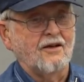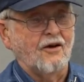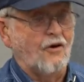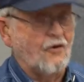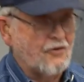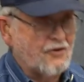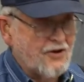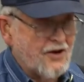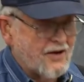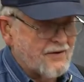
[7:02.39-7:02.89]

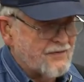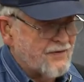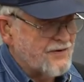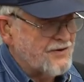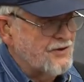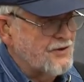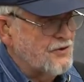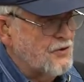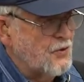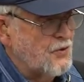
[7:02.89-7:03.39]
on the
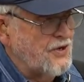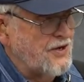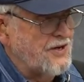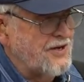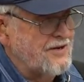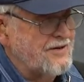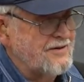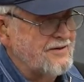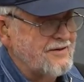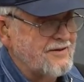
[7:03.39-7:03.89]
African
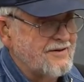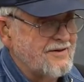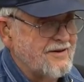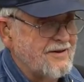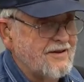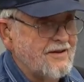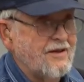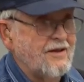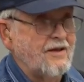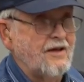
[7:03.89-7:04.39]
Queen
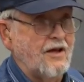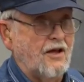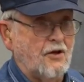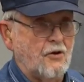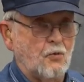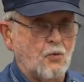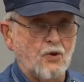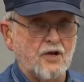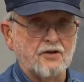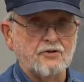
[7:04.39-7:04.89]

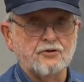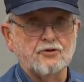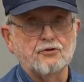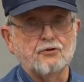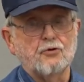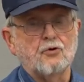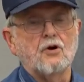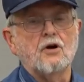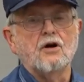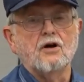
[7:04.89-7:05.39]
and went
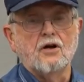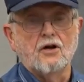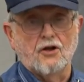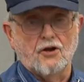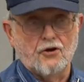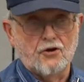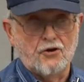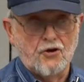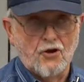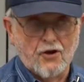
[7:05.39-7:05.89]
to
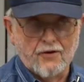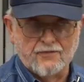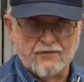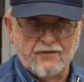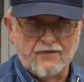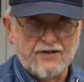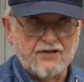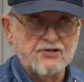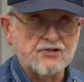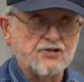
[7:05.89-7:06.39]

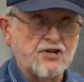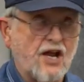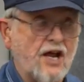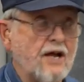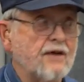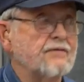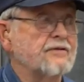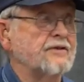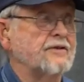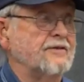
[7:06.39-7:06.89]
Duffy's
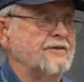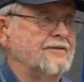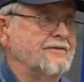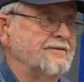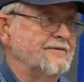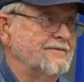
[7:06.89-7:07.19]
Tavern.